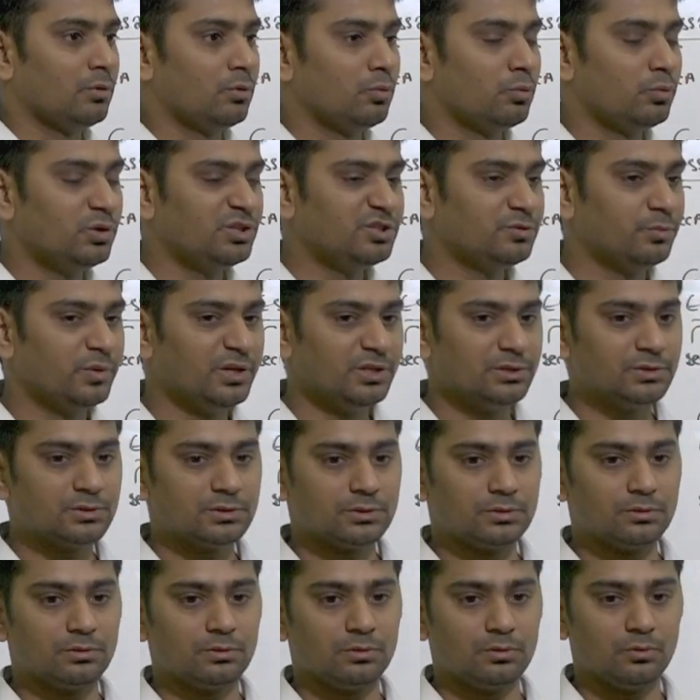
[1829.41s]
Which
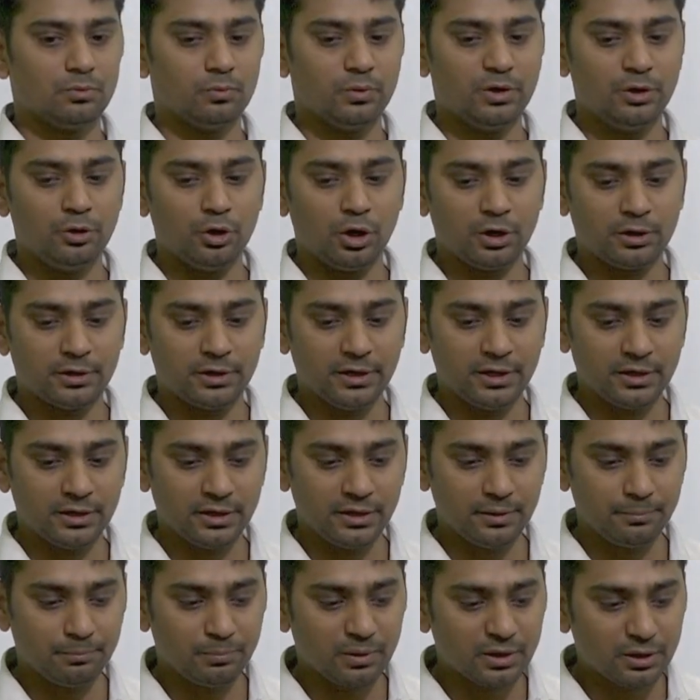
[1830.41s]
means when you are taking
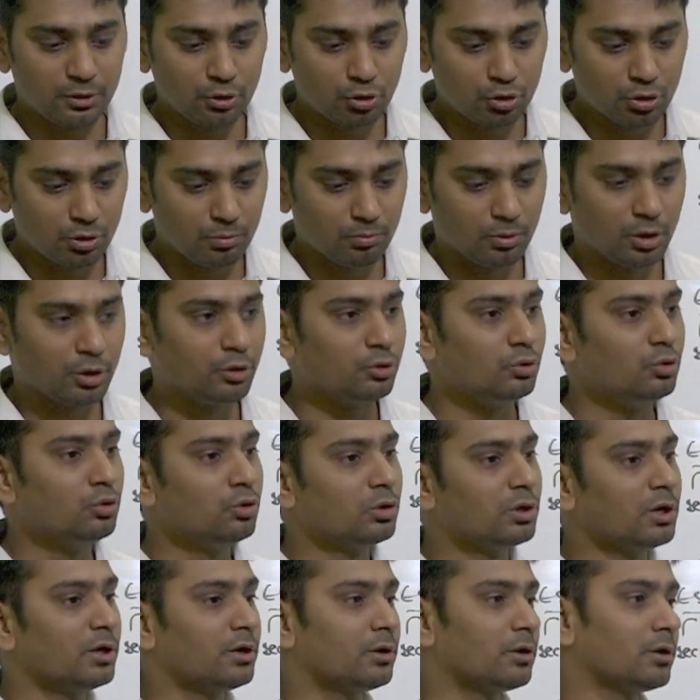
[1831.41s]
a particular module,
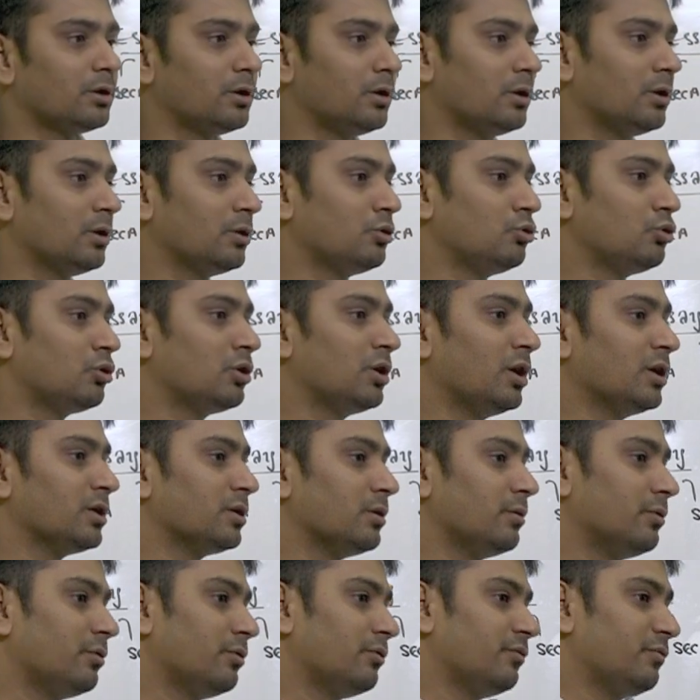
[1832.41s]
look at Durga
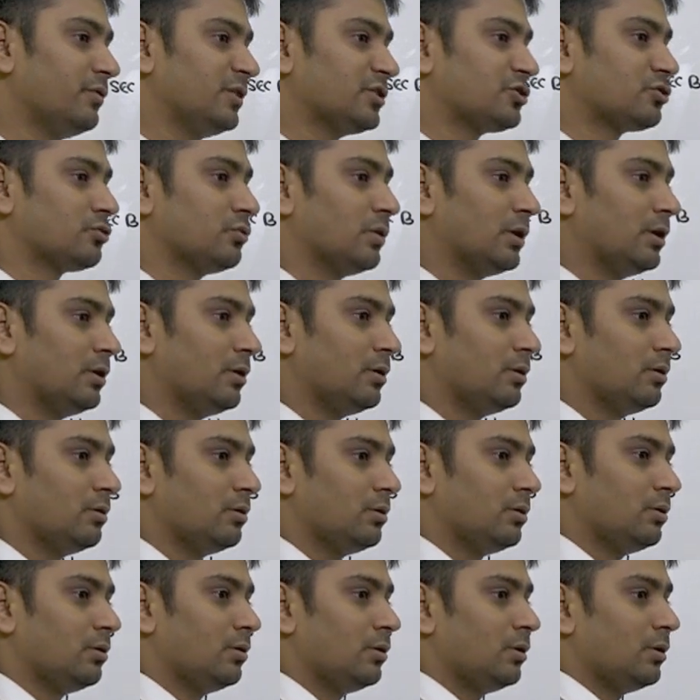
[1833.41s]
festival,
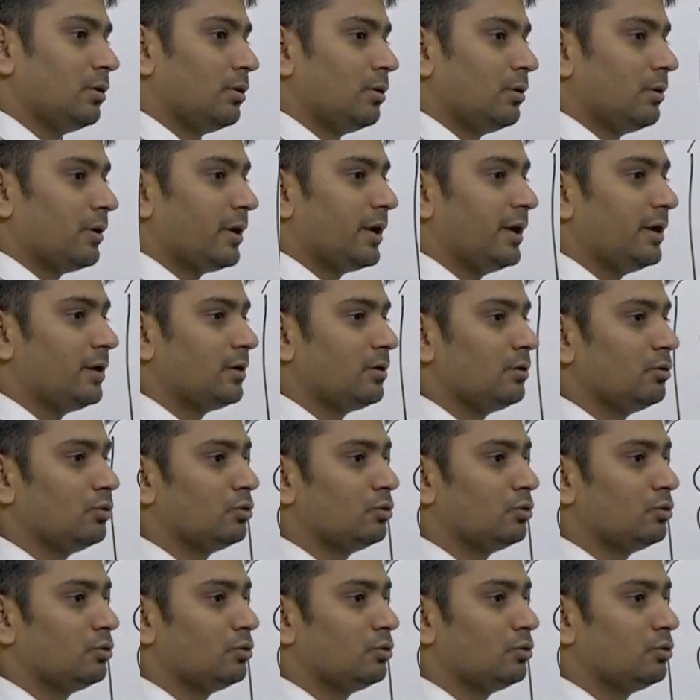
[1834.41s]
right?